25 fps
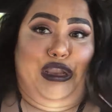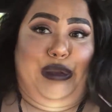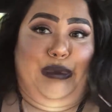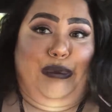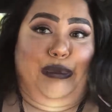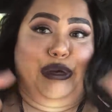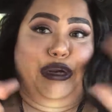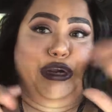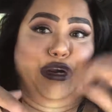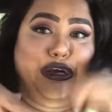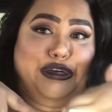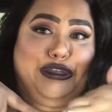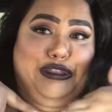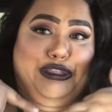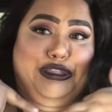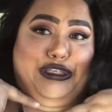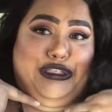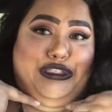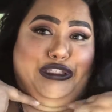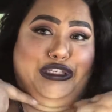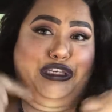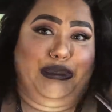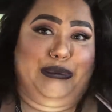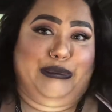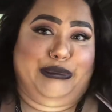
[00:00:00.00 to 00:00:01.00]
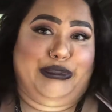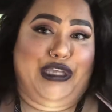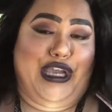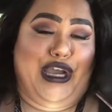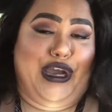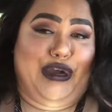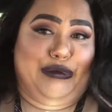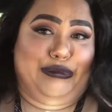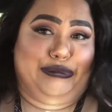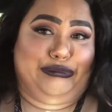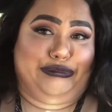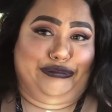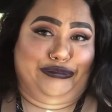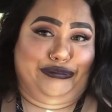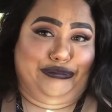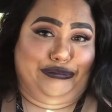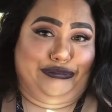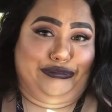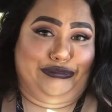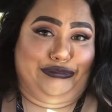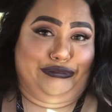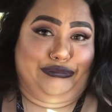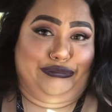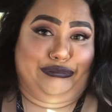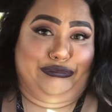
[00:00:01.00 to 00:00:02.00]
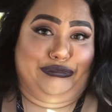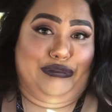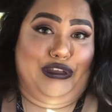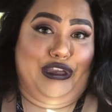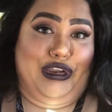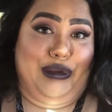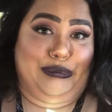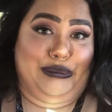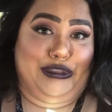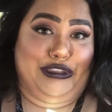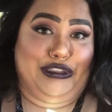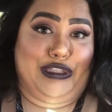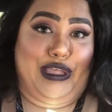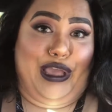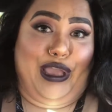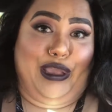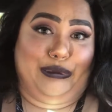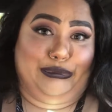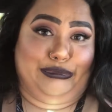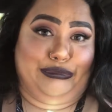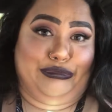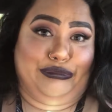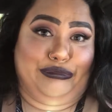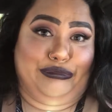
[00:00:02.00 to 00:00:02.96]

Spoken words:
where all this comes out. And I'm just like,